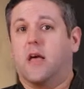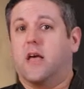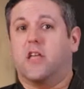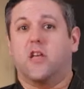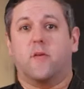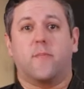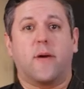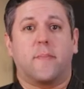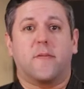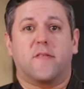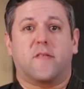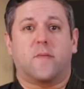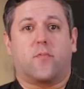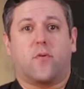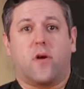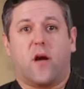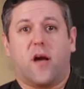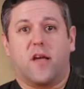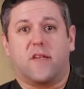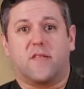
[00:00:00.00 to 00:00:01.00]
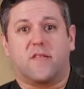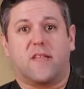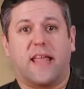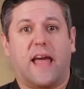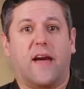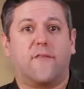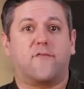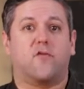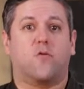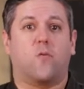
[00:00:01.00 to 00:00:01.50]
you might be surprised that
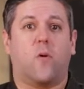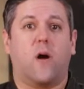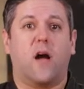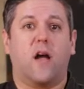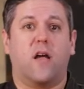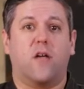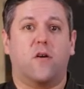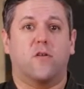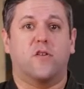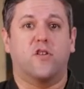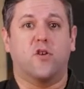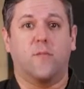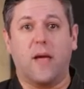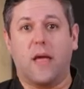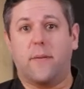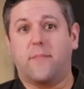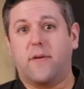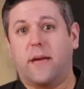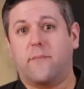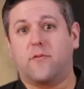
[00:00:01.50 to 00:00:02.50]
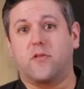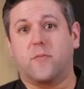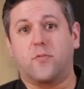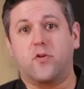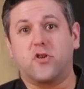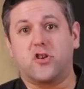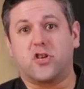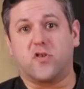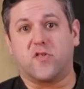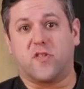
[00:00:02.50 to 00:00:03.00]
after a while, you may be able to
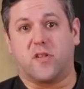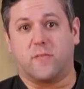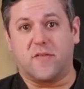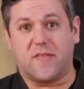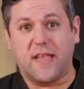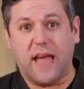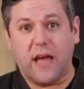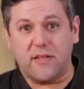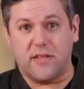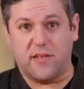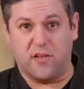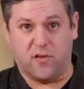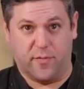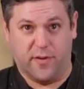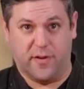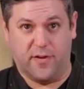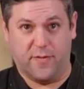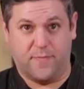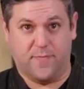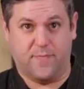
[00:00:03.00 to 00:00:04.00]
push those limits out a little bit.